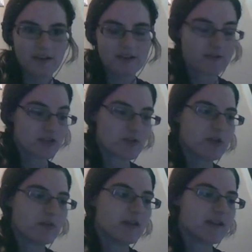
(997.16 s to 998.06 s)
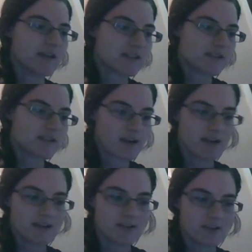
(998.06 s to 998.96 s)
for 21, that's our
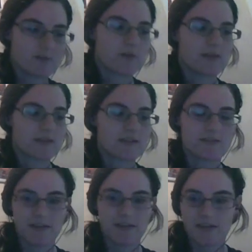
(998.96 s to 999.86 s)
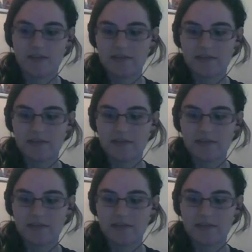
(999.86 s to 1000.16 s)
answer, 2.055.